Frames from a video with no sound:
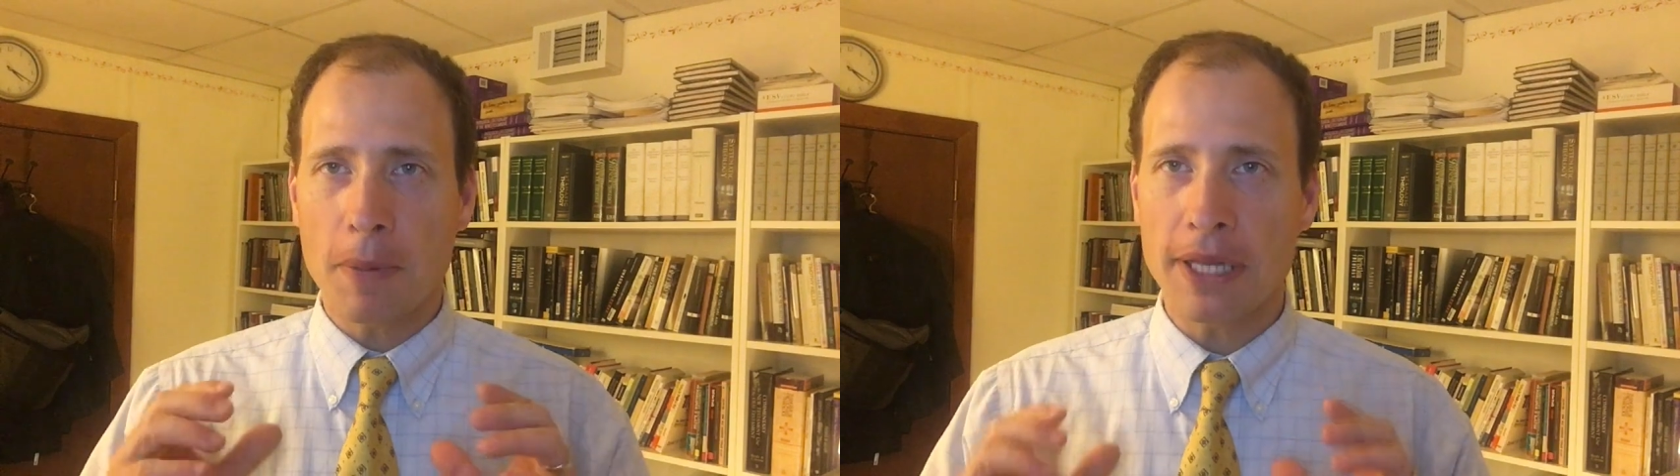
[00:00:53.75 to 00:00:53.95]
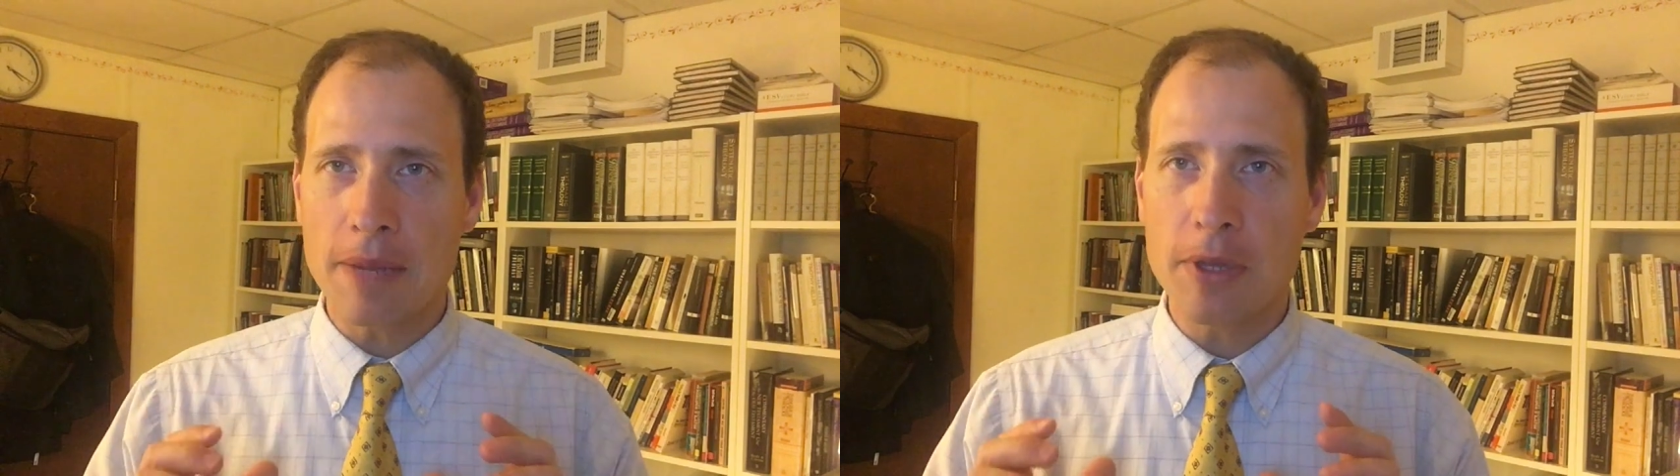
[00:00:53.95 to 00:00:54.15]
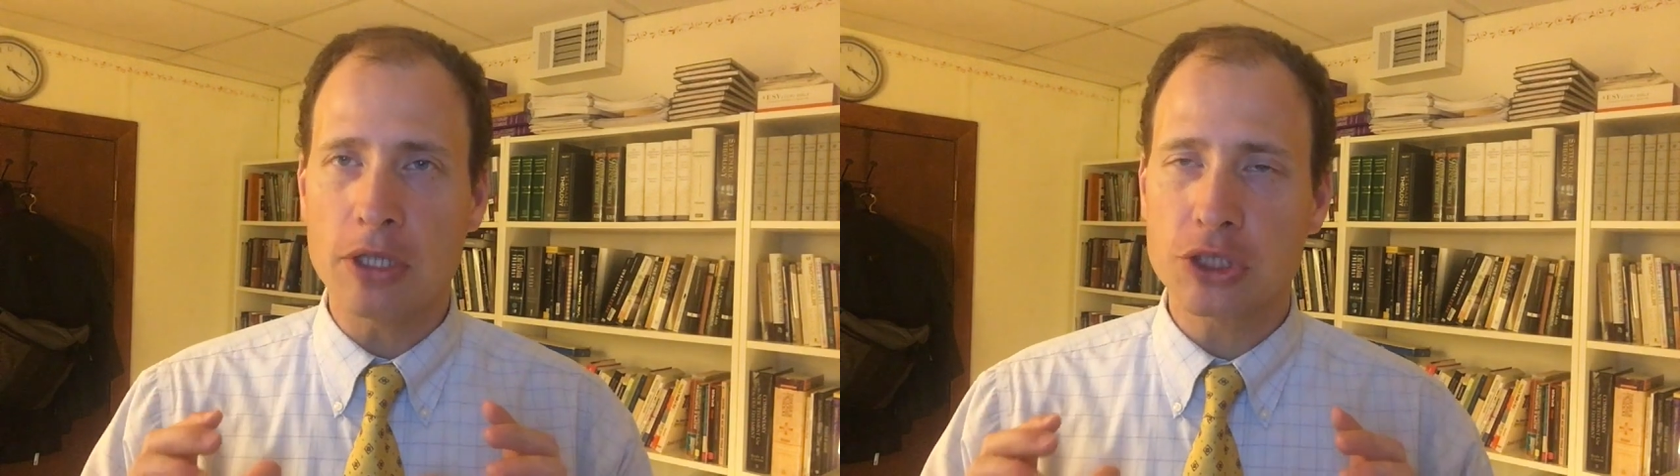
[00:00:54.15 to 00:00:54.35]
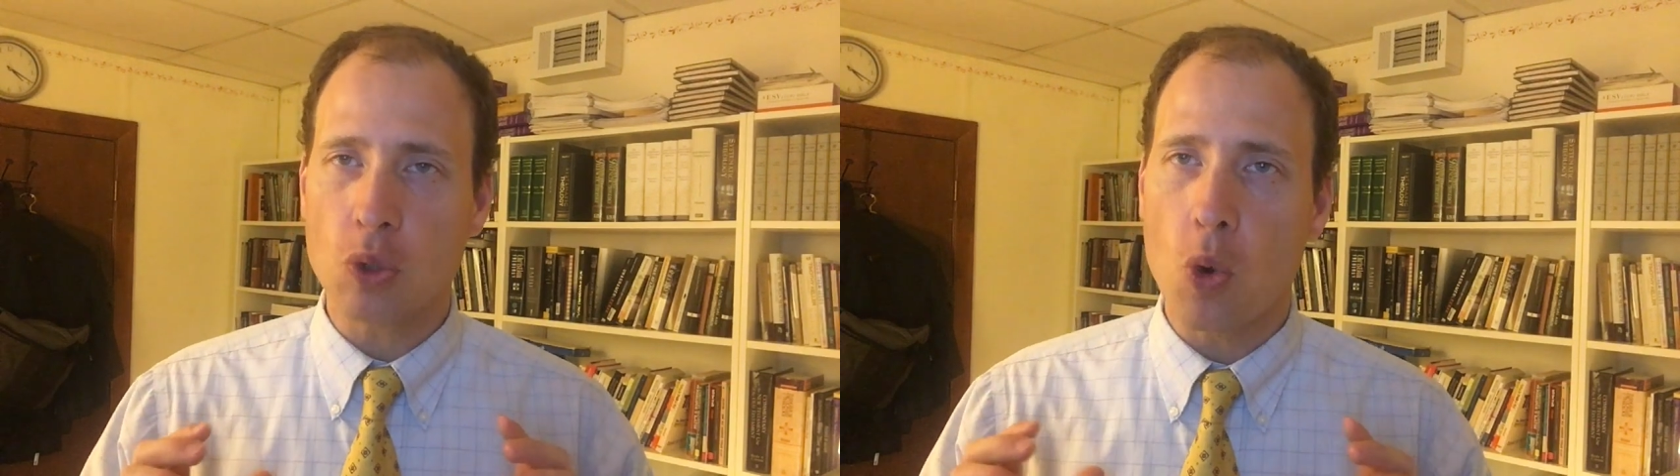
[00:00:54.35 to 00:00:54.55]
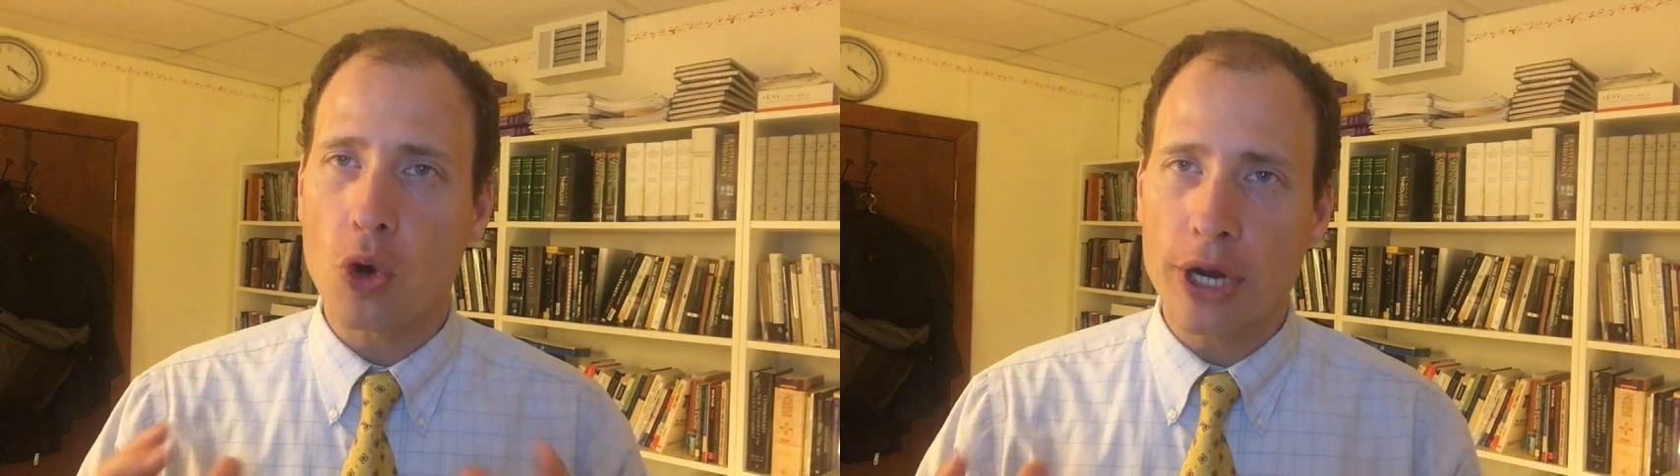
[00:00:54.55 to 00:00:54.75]
let me just
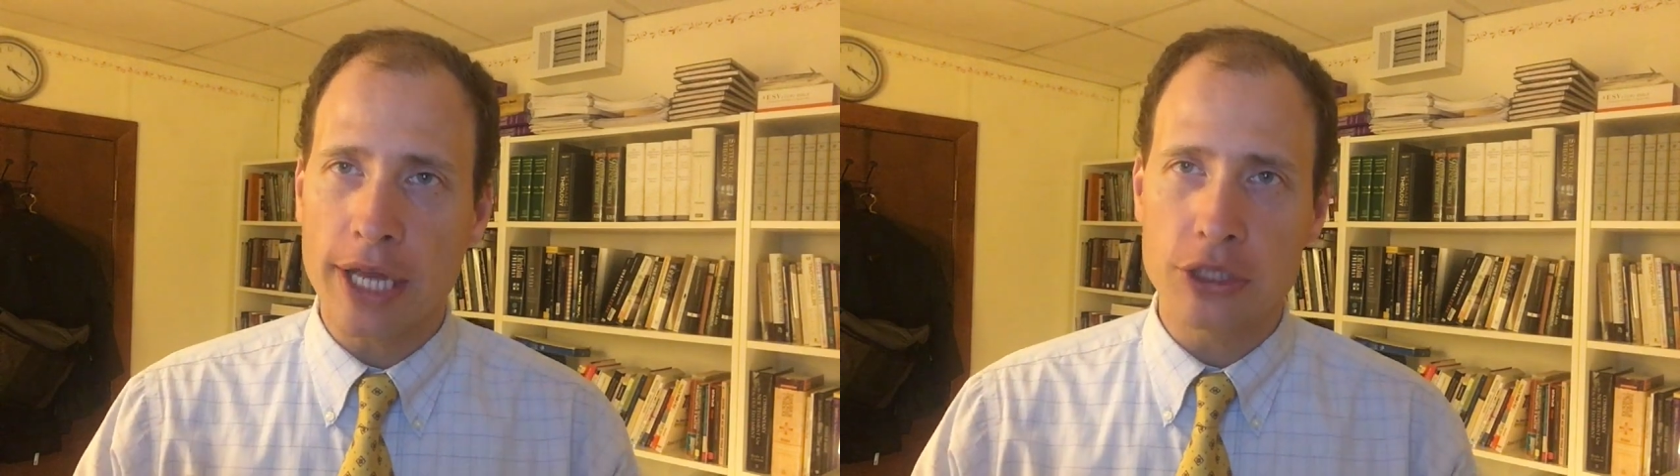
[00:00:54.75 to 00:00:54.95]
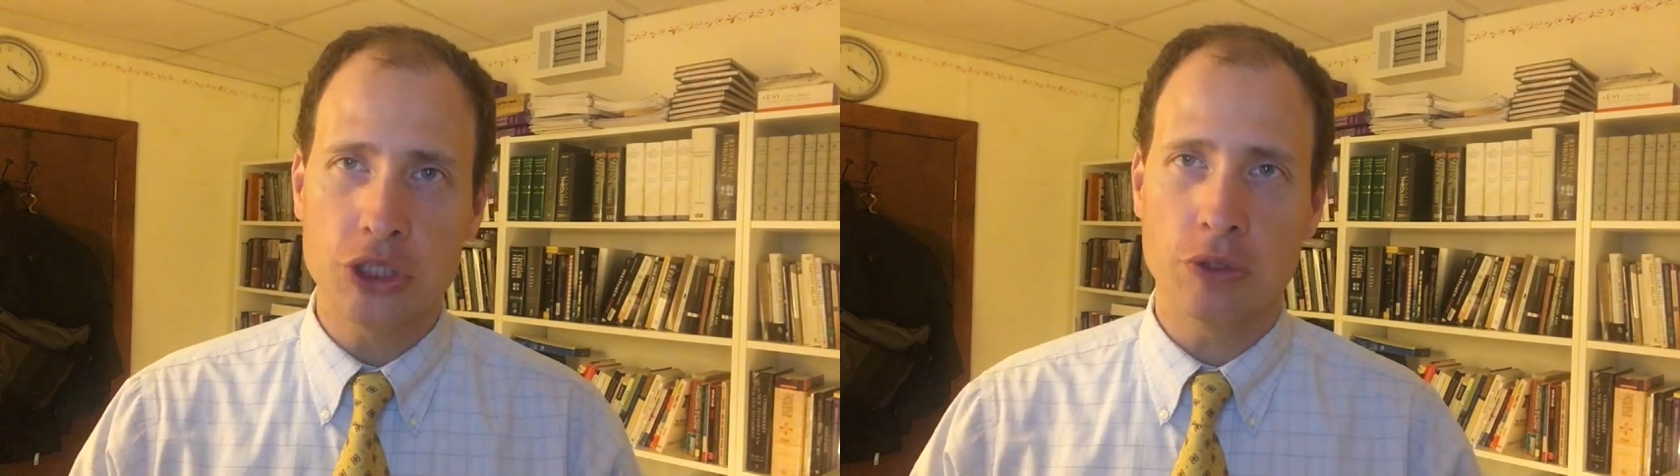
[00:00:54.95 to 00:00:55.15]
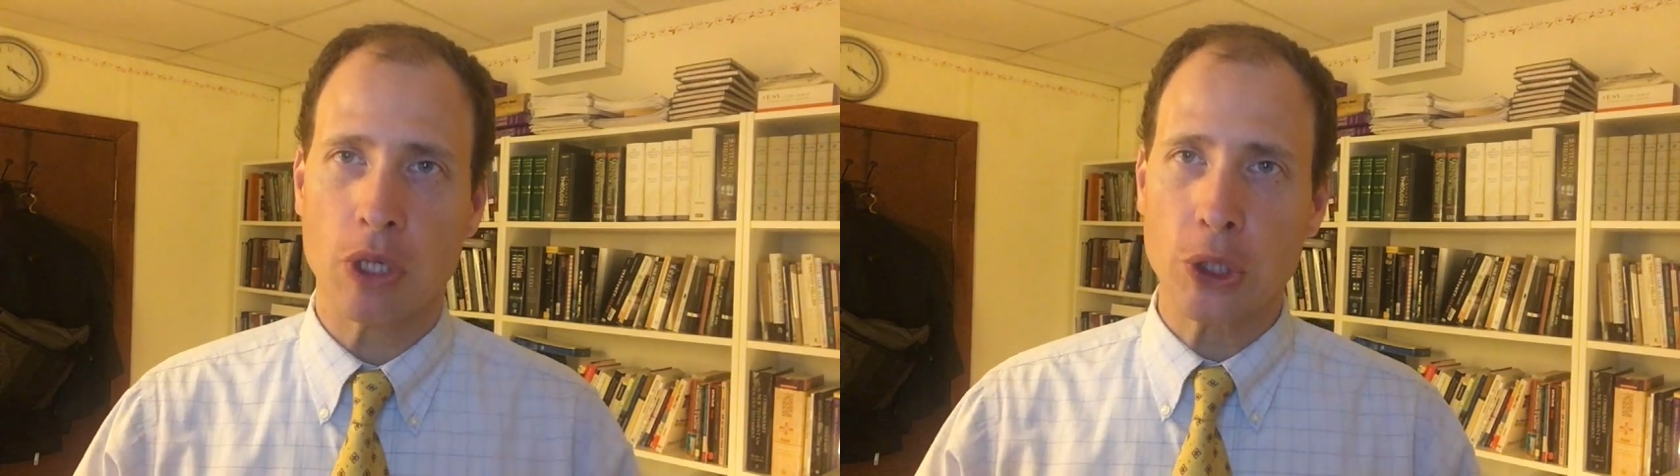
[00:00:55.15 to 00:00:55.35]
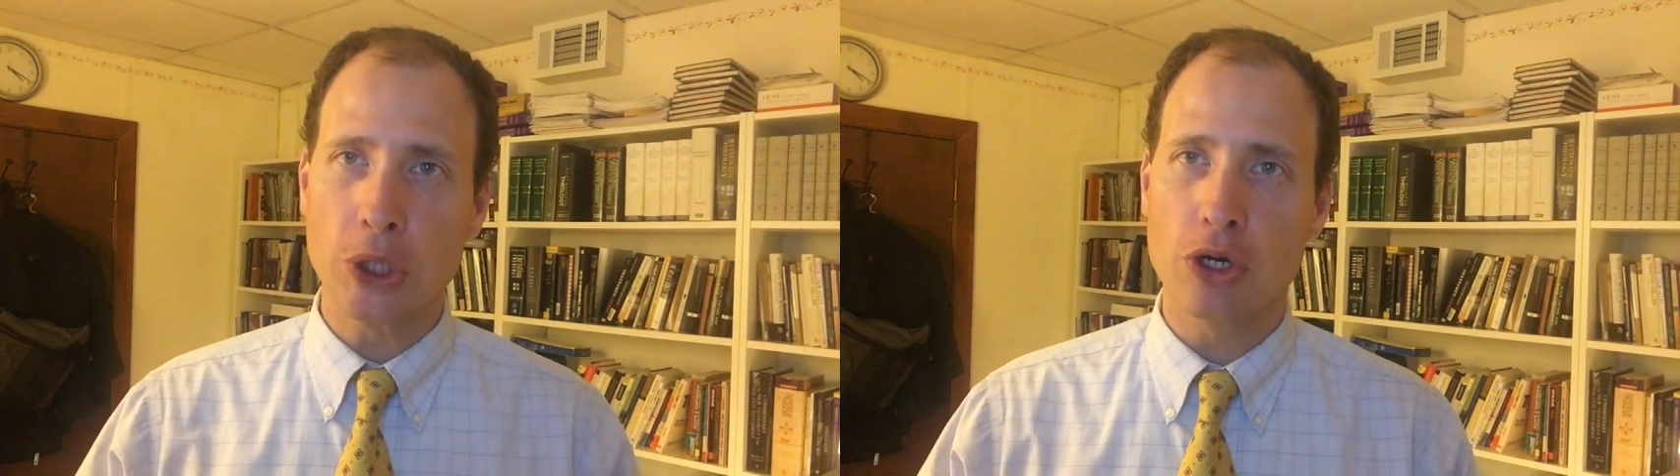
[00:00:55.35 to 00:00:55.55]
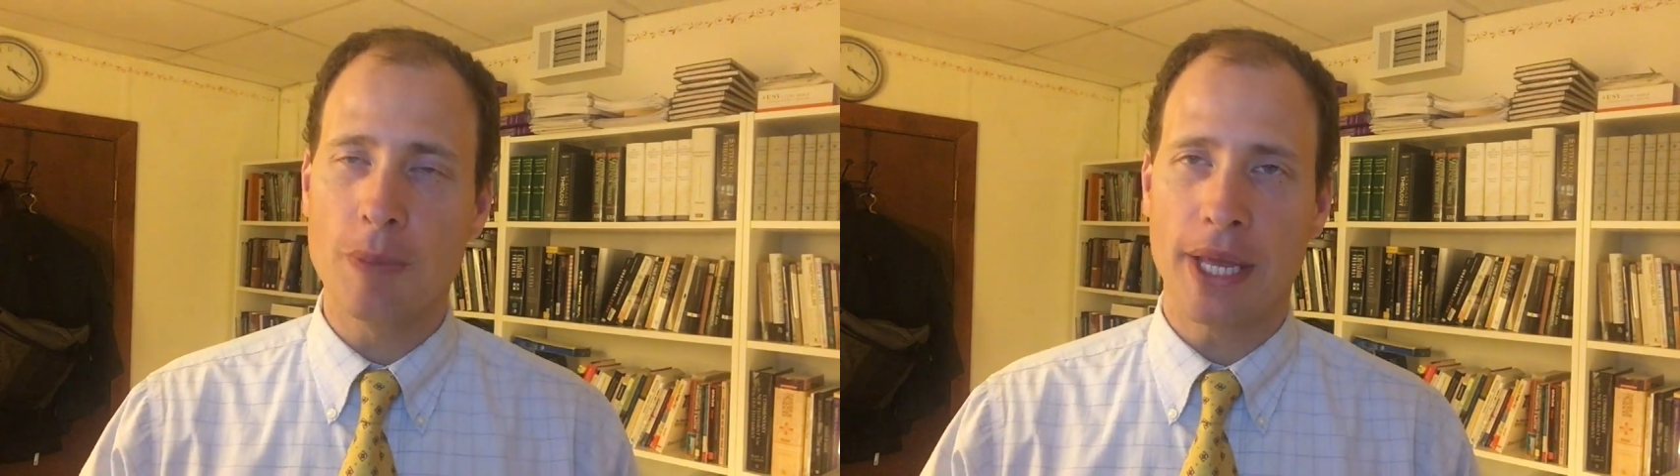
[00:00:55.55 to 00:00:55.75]
orient you a little